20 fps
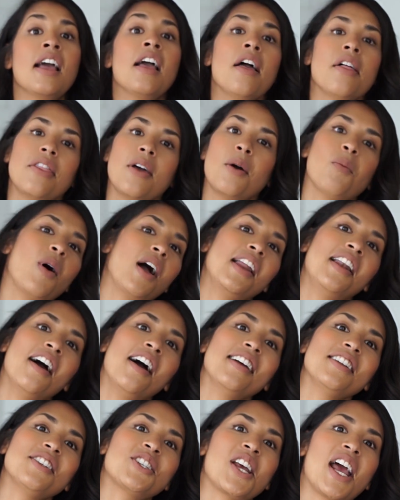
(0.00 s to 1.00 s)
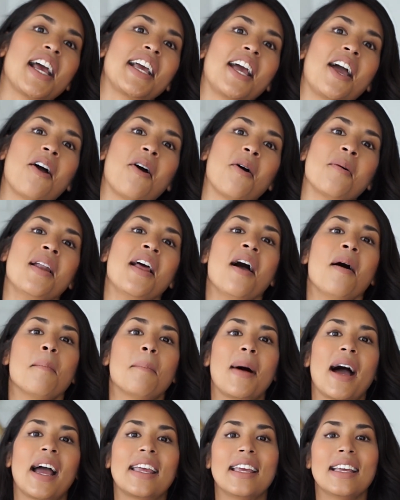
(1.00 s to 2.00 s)
then why not check out
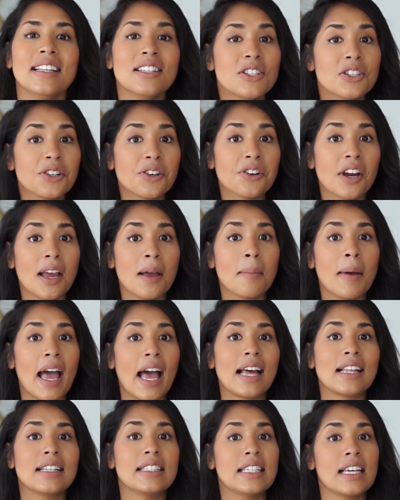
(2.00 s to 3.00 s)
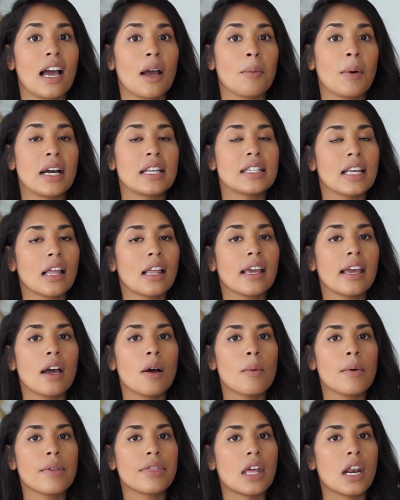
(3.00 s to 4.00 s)
my Instagram at DIYDalia
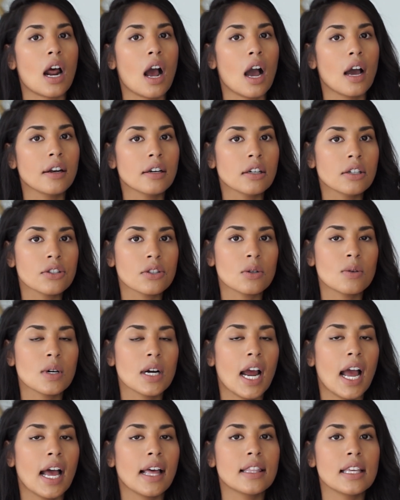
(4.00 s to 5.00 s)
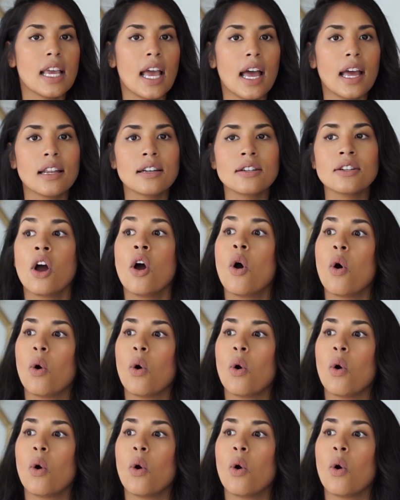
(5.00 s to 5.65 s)
with an underscore at the end